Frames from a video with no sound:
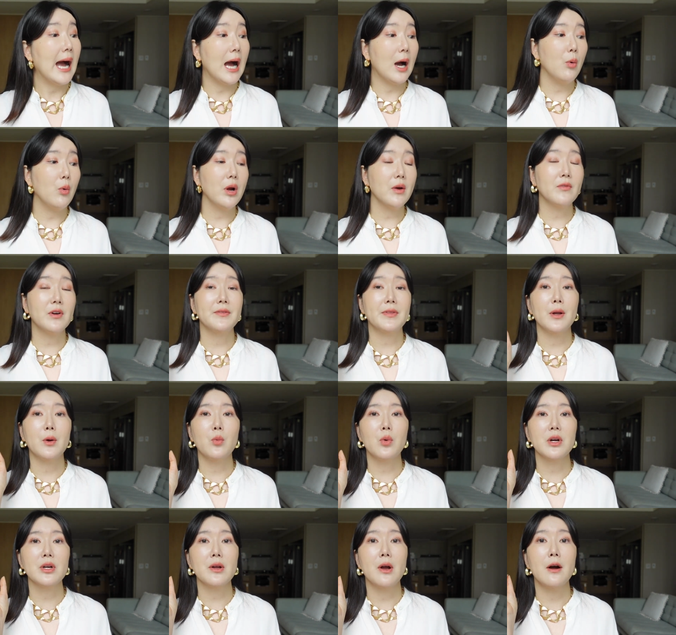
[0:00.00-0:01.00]
However, there
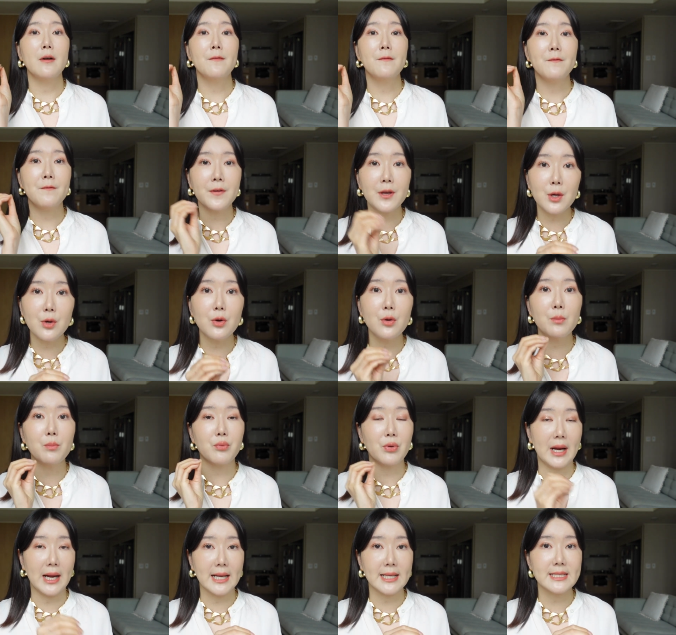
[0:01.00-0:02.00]
were a few
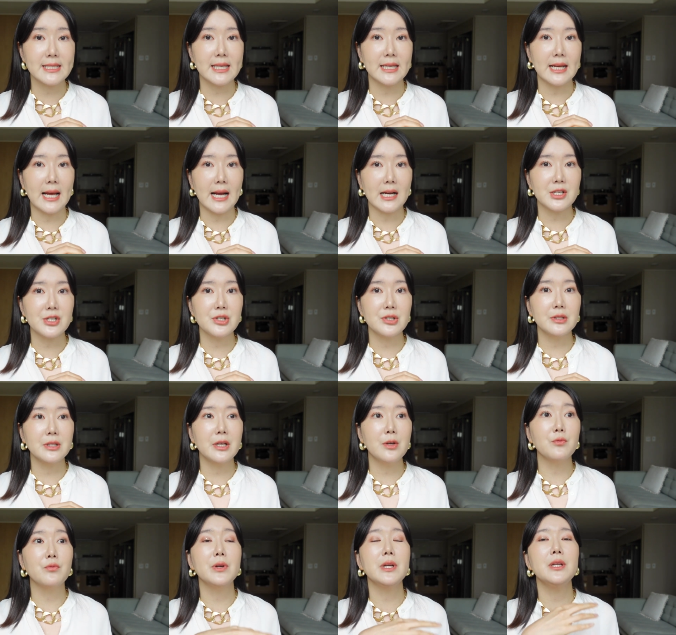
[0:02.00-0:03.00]
brands that
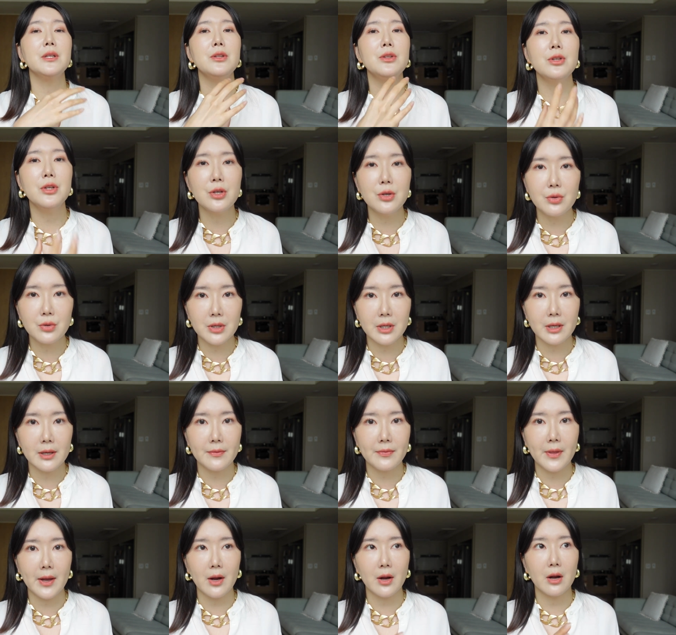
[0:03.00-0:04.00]
actually renewed
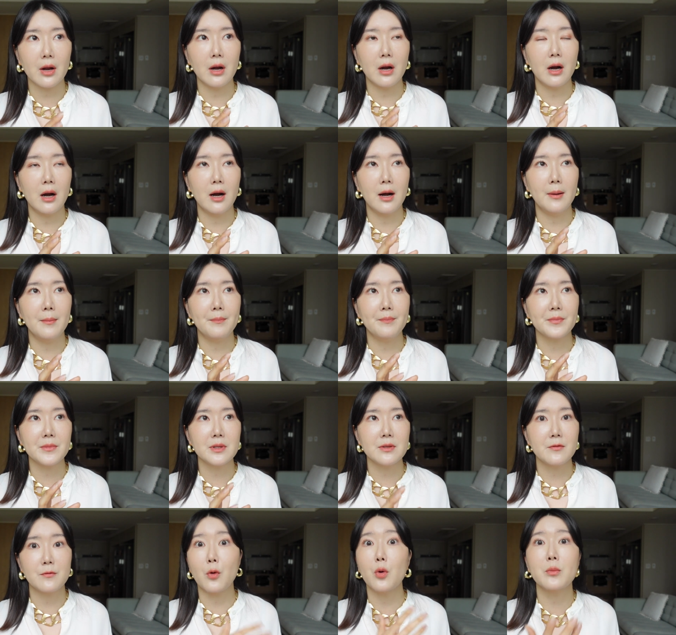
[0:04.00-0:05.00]
their um,
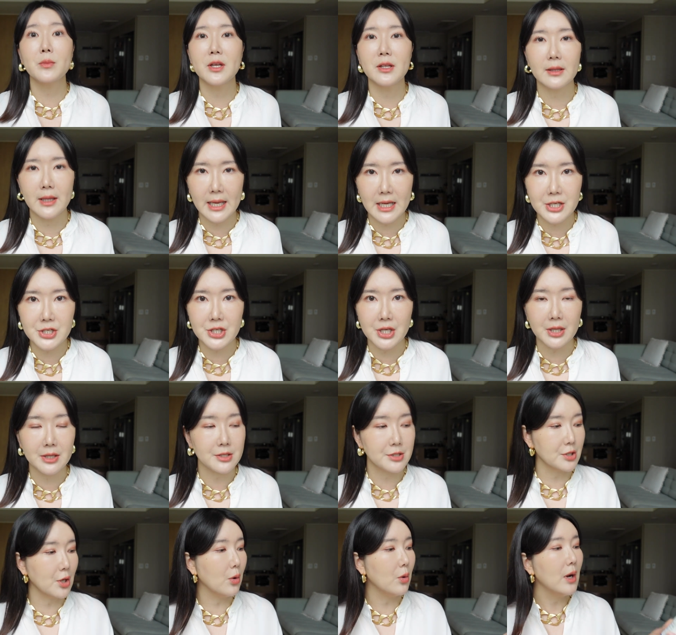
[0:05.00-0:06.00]
formulation.
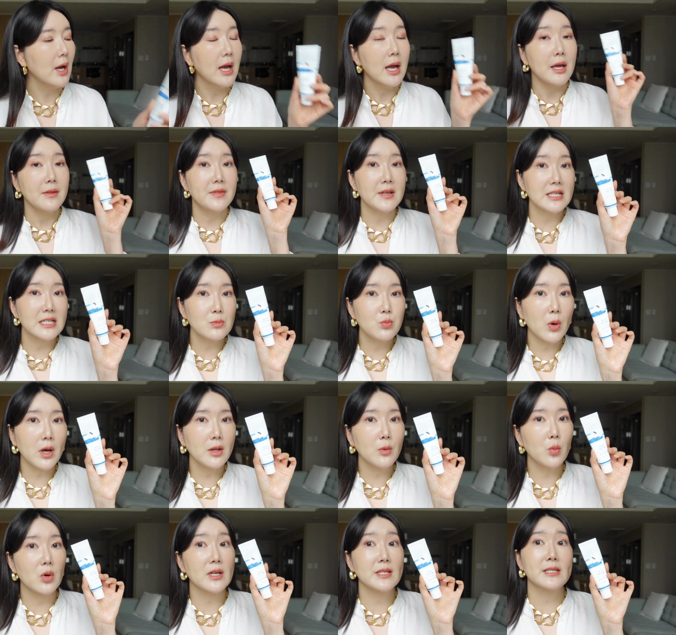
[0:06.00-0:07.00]
So this
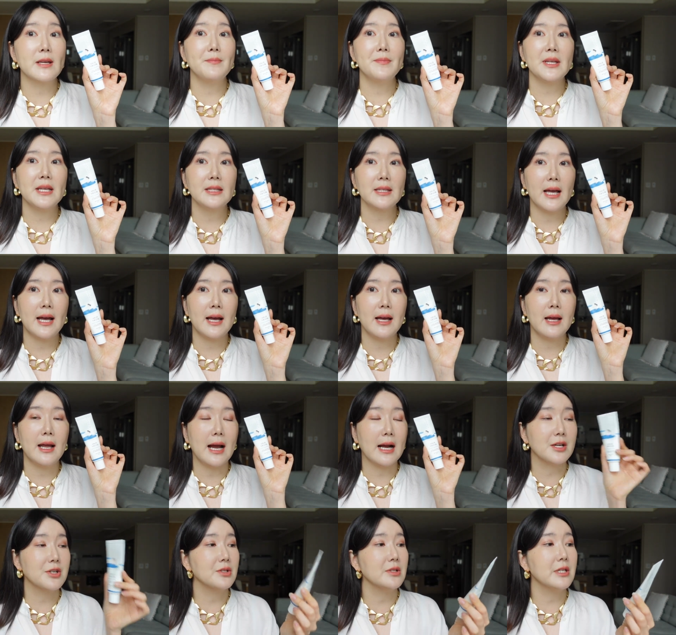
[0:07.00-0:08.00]
one was something that
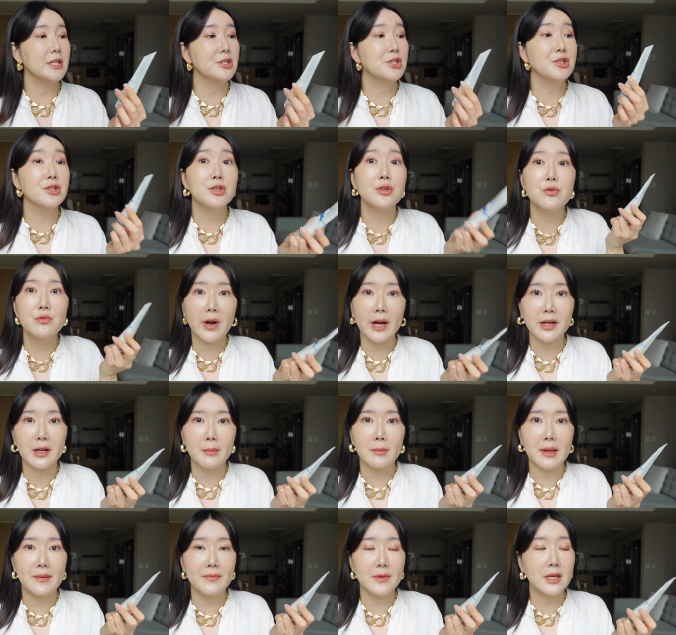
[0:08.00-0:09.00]
actually Sue
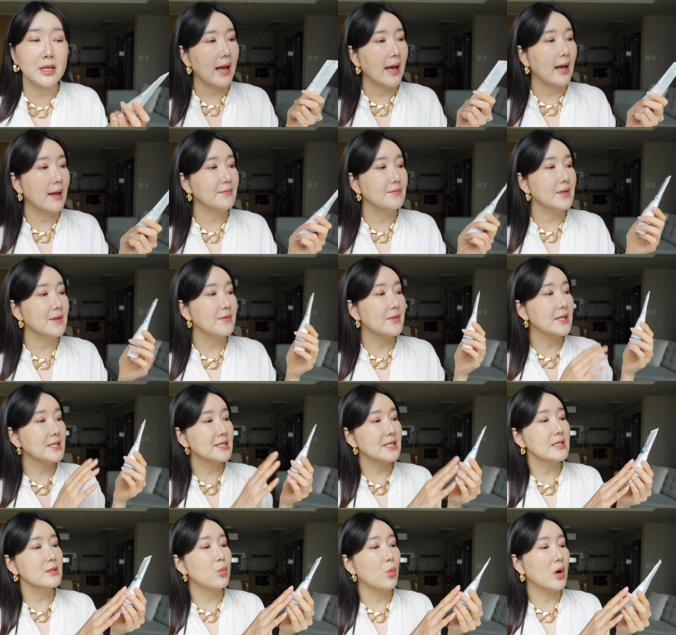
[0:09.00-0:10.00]
recommended and
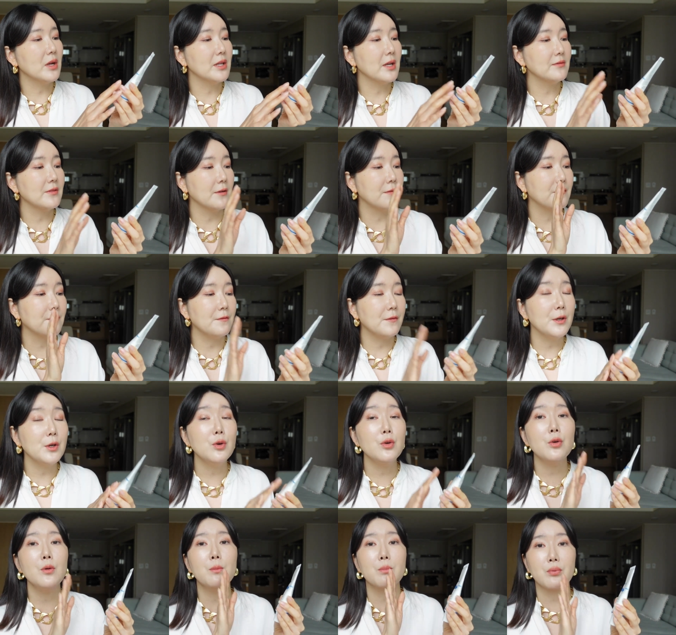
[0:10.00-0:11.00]
this is one of the
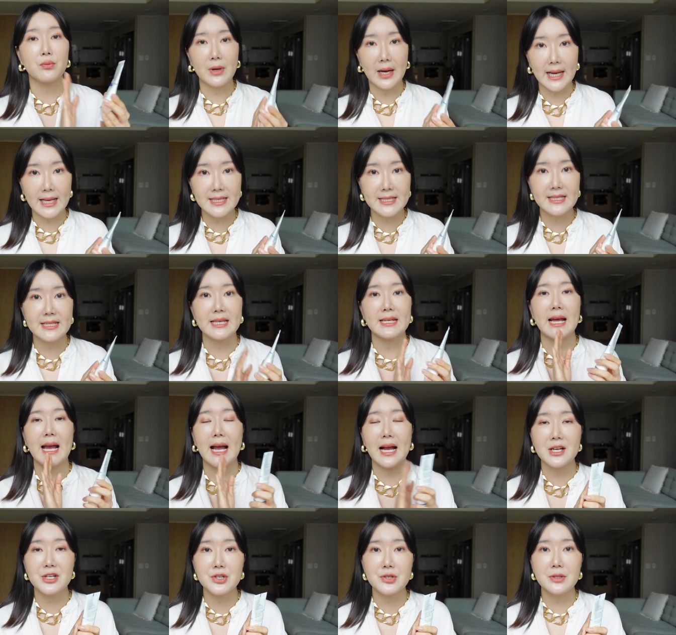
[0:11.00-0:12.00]
few brands that
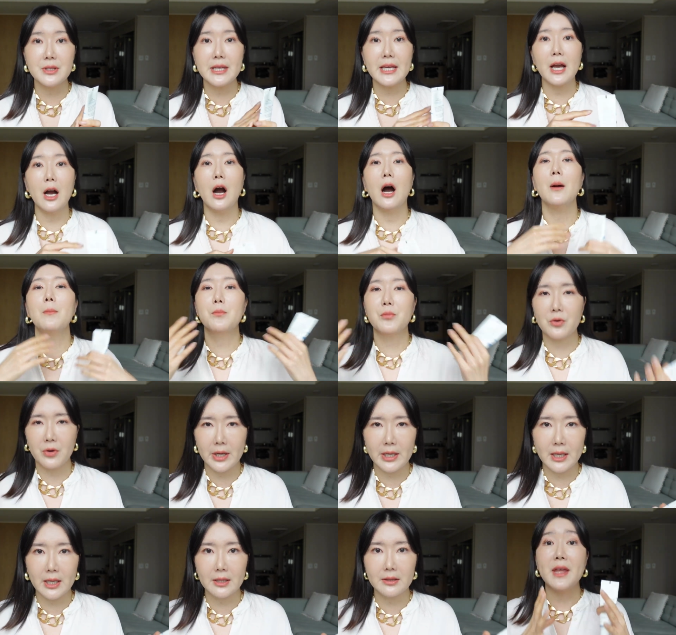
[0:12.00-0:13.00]
actually
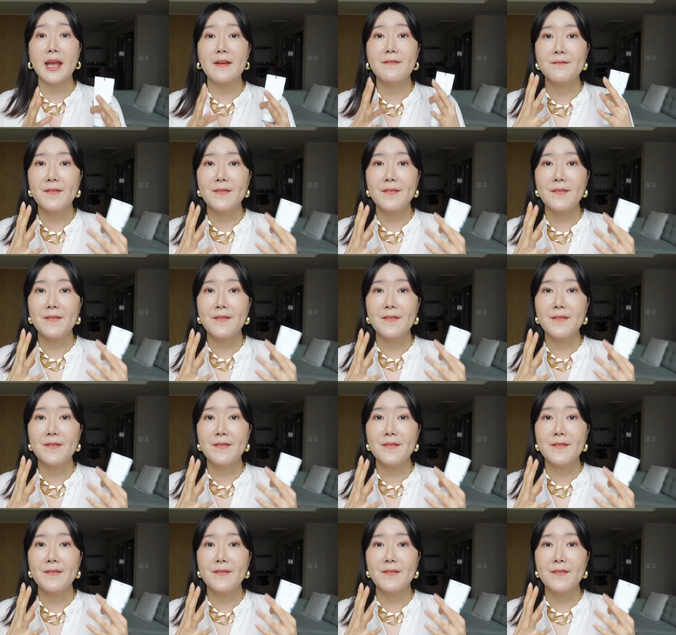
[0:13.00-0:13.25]
upgraded. They